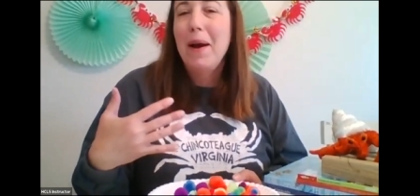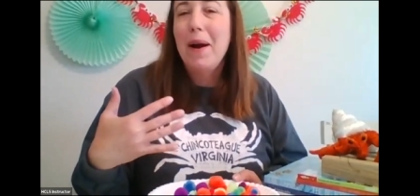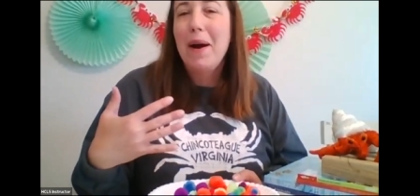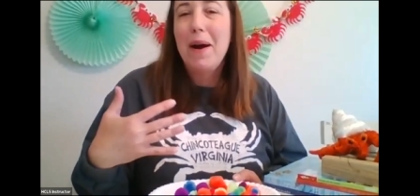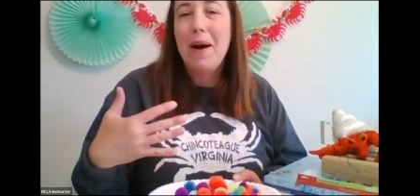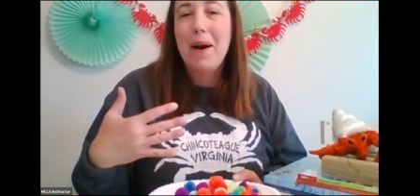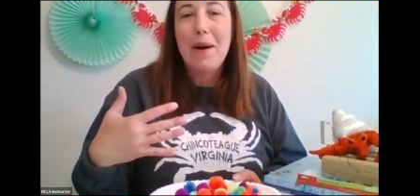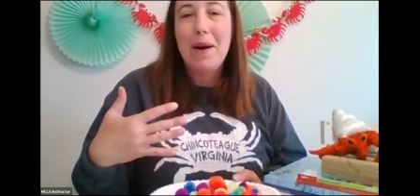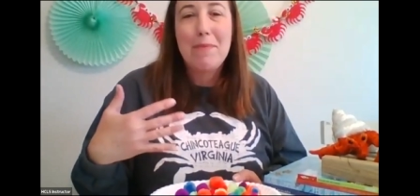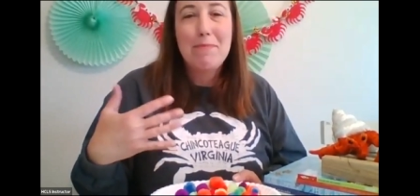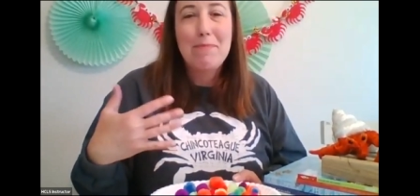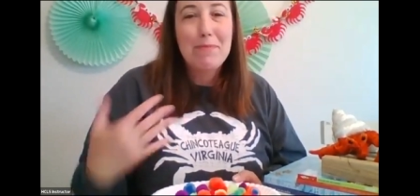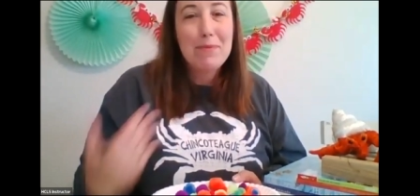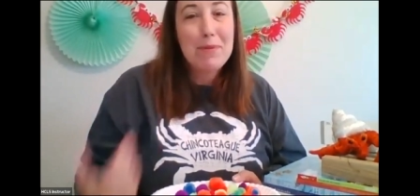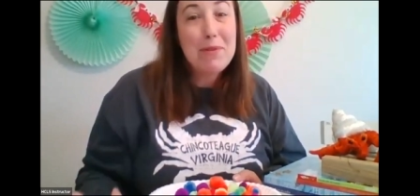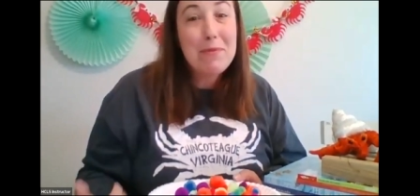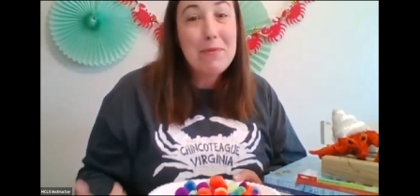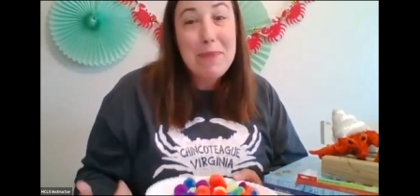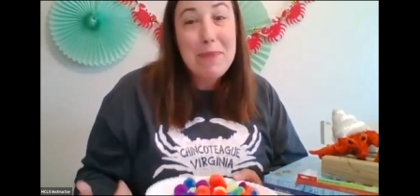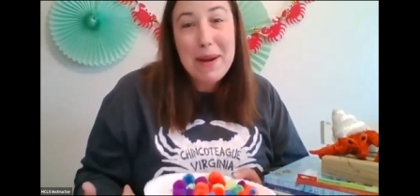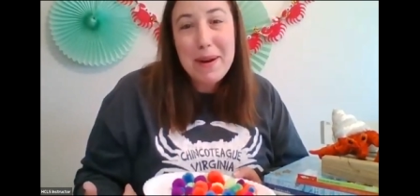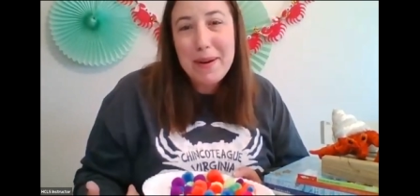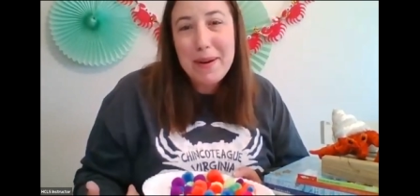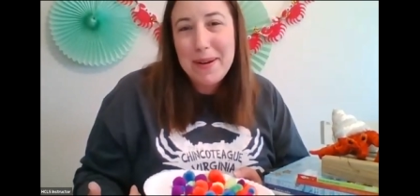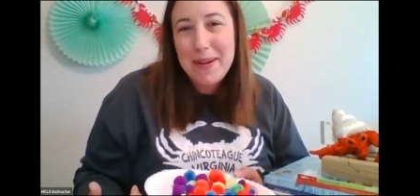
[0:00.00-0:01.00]
uh,
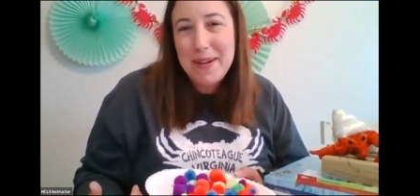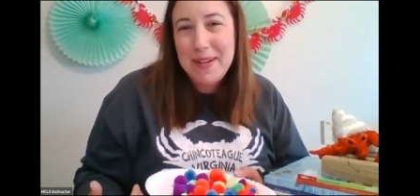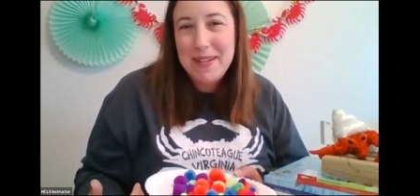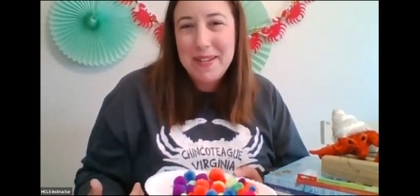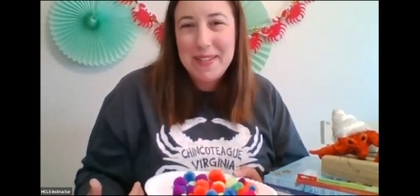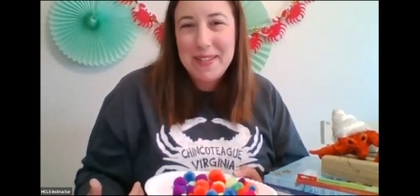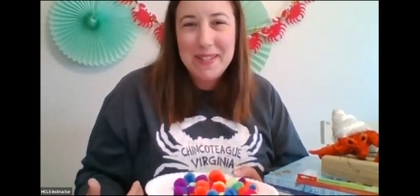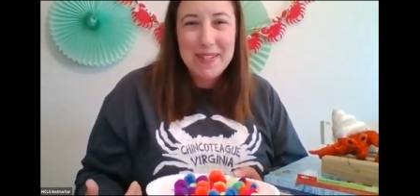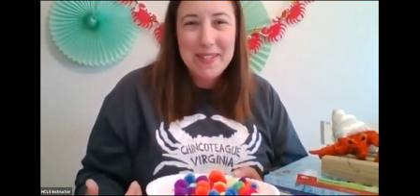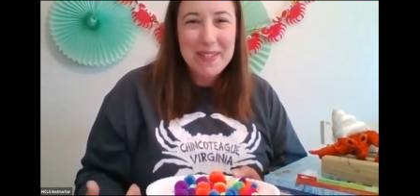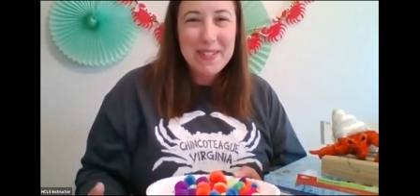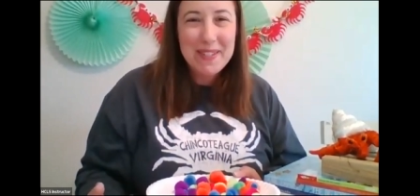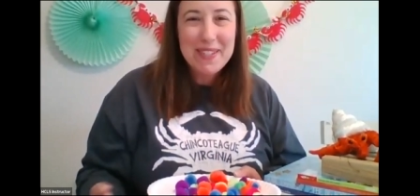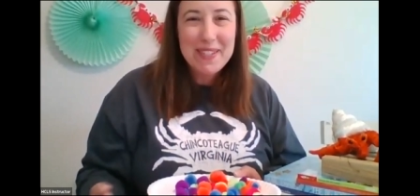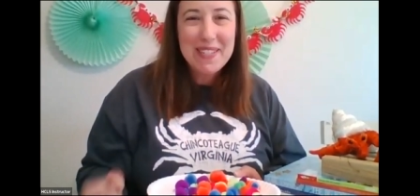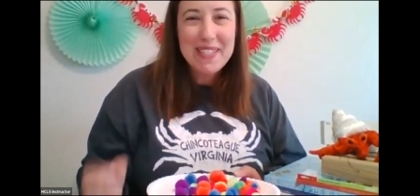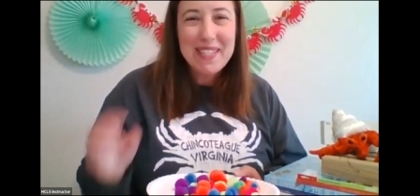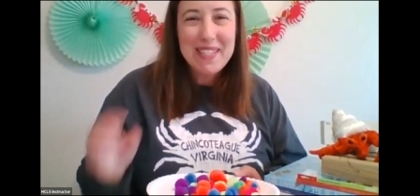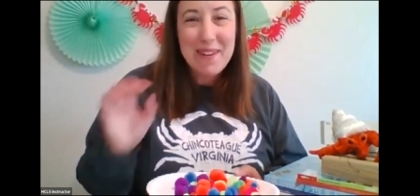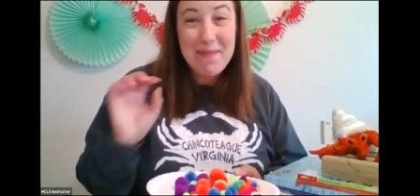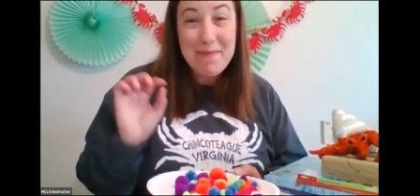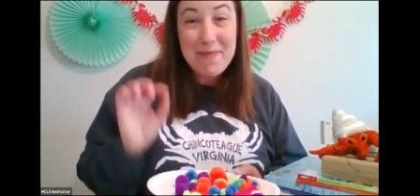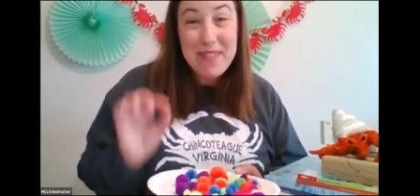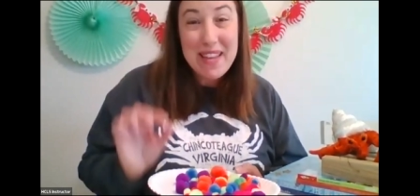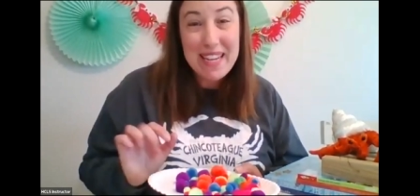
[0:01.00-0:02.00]
blueberries or
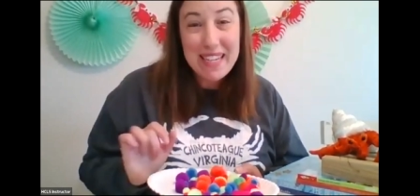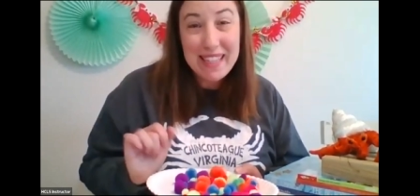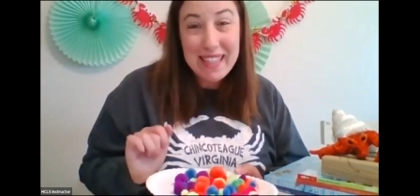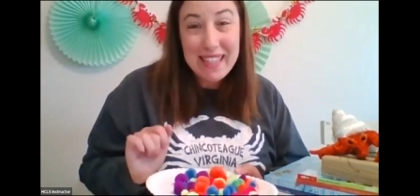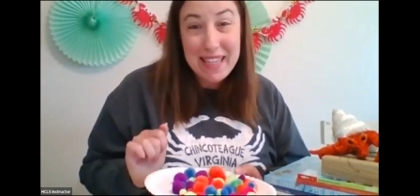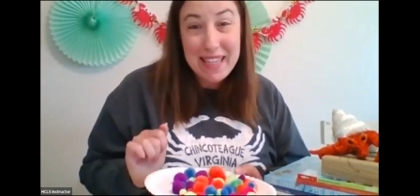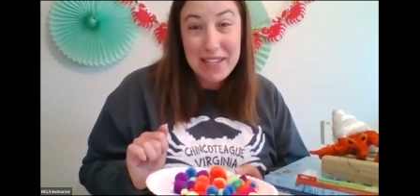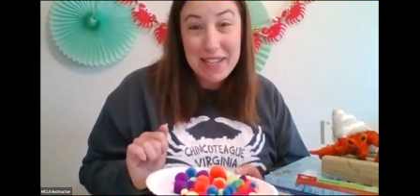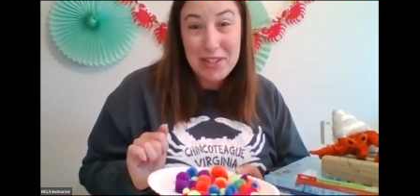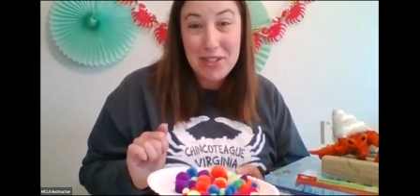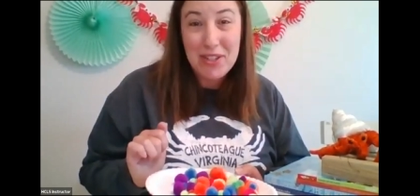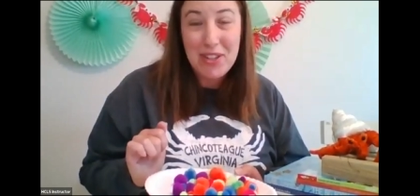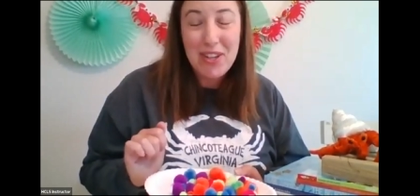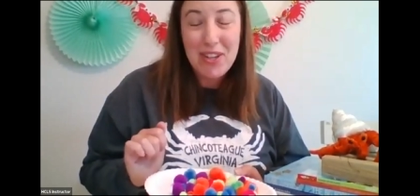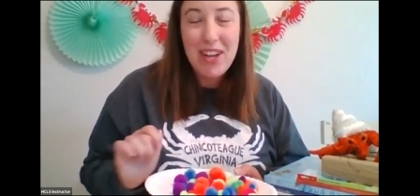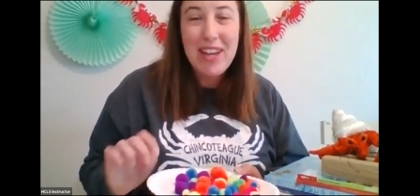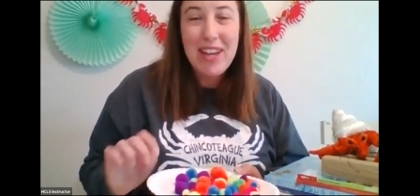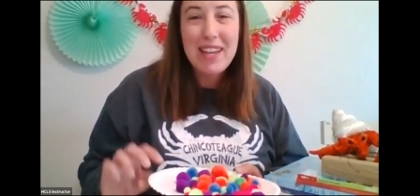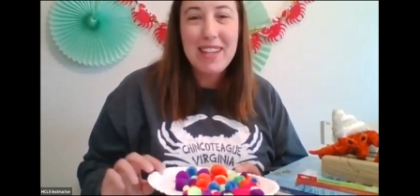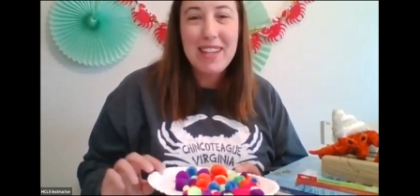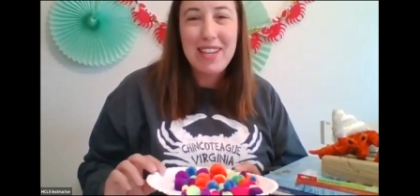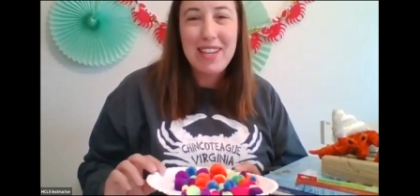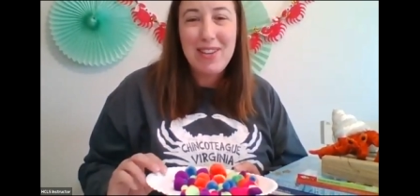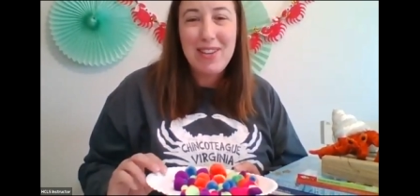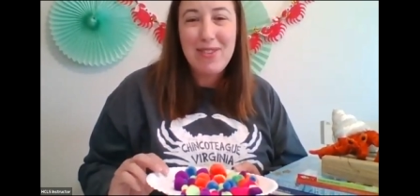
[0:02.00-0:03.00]
just something little
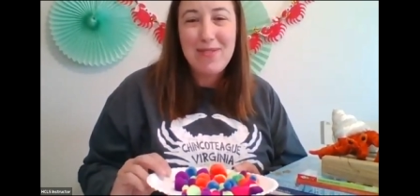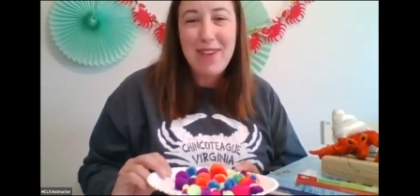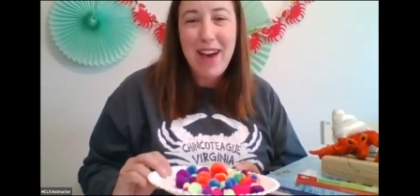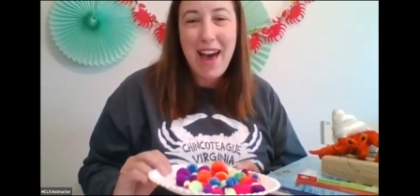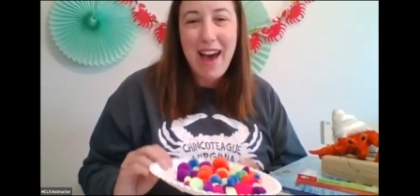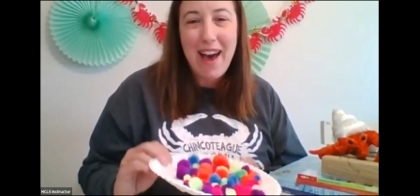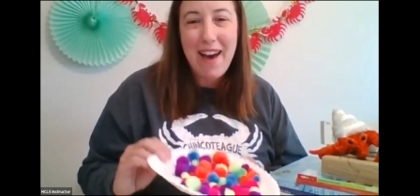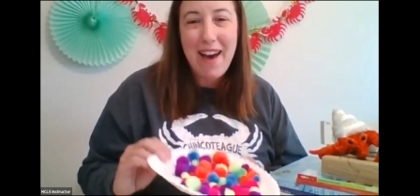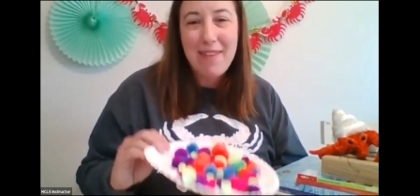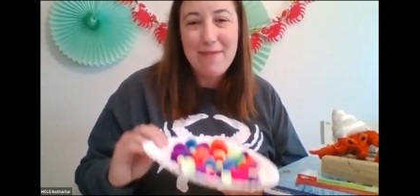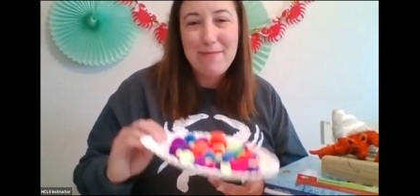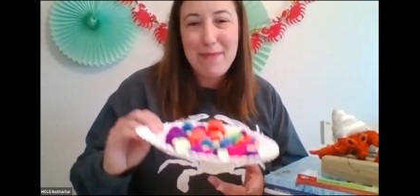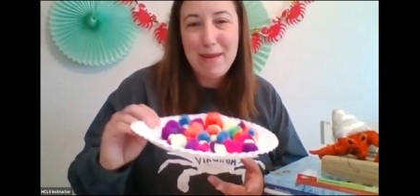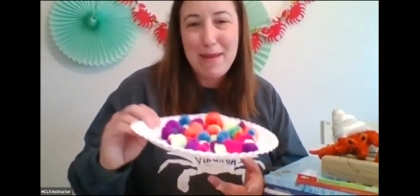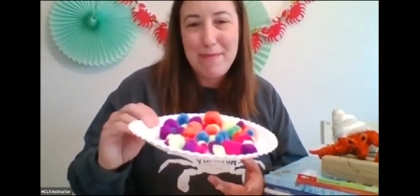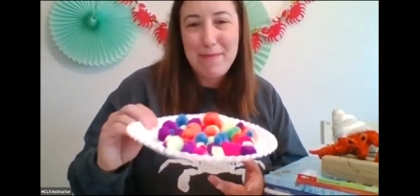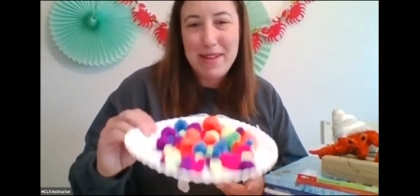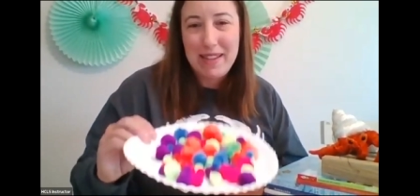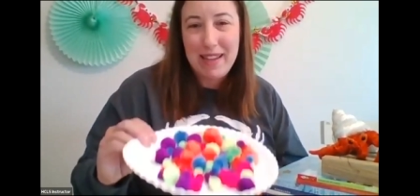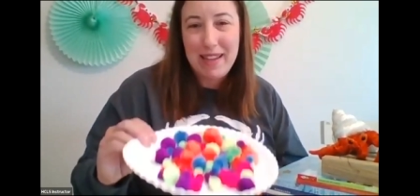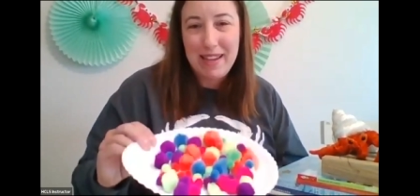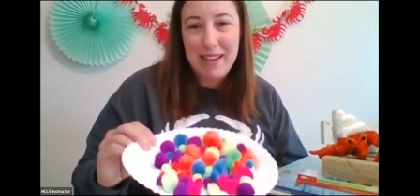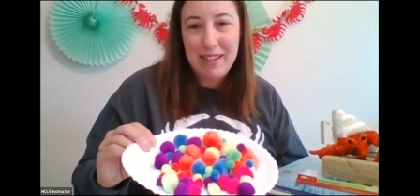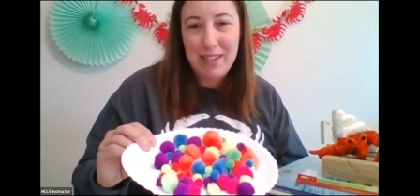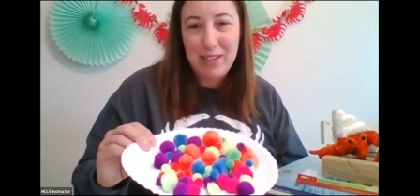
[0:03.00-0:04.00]
that you have
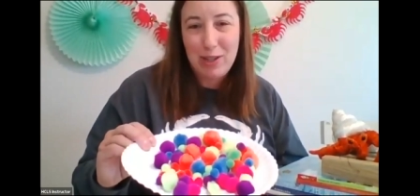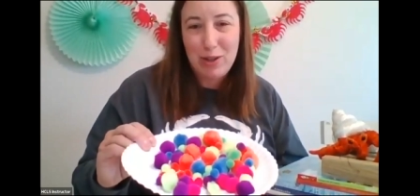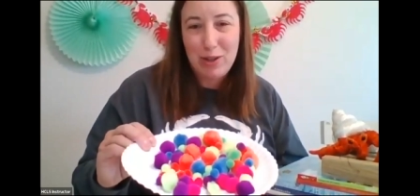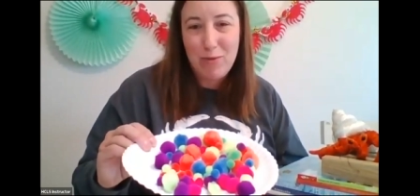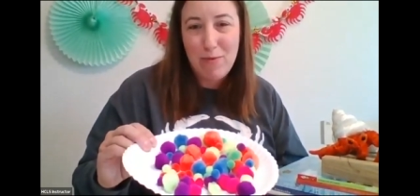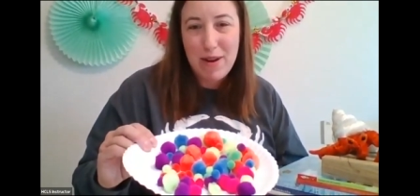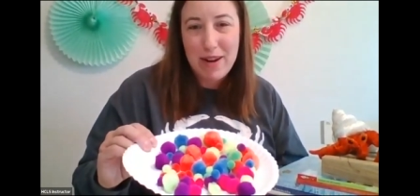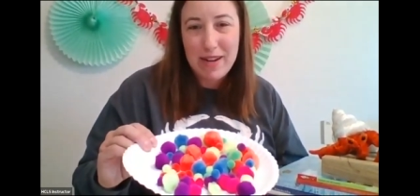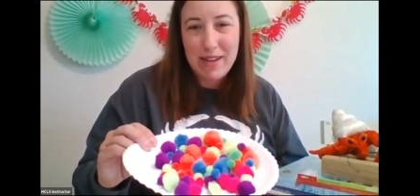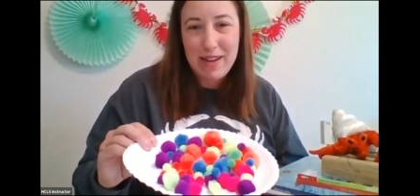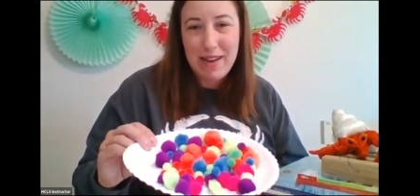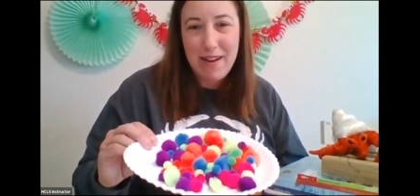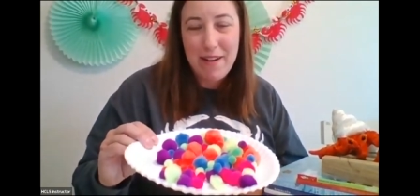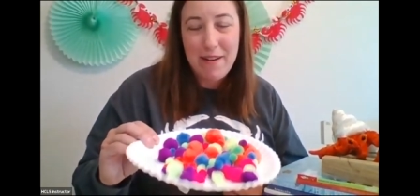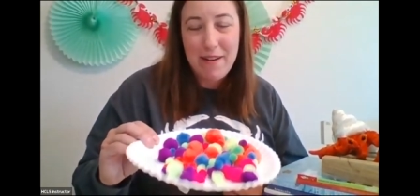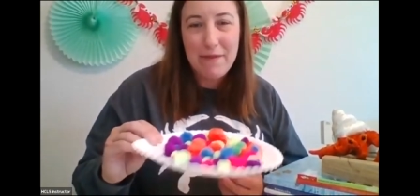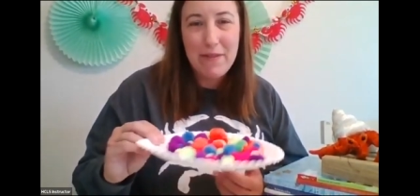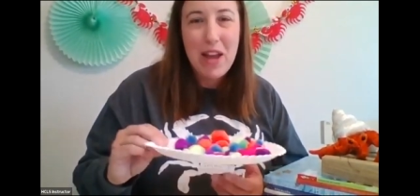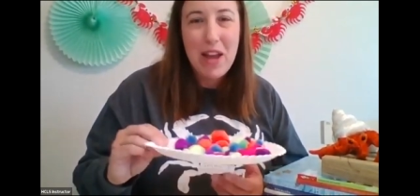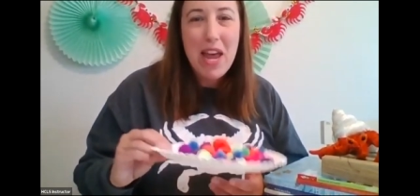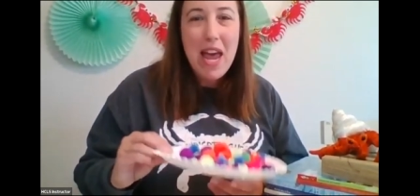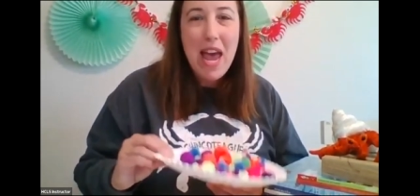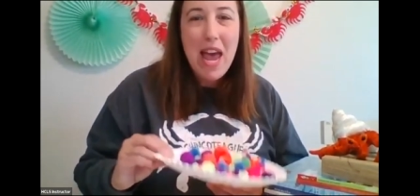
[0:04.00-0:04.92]
maybe like 20 of.